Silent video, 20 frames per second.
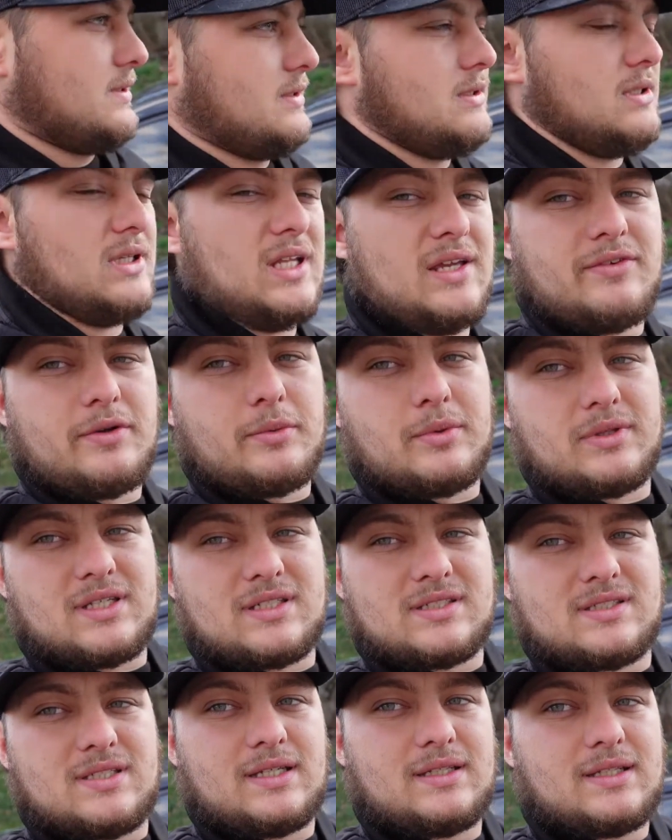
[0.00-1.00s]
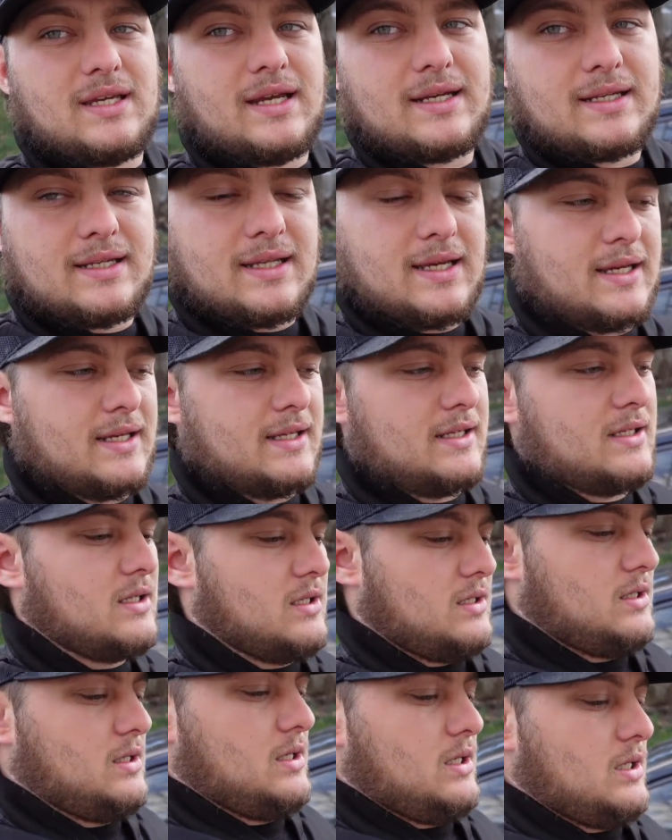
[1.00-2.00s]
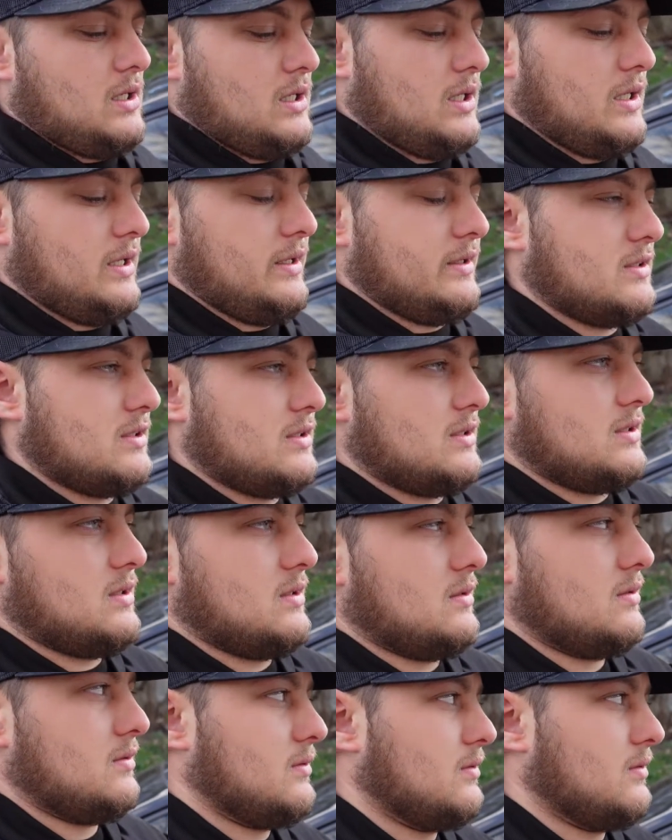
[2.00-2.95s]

living with this thing day to day, it's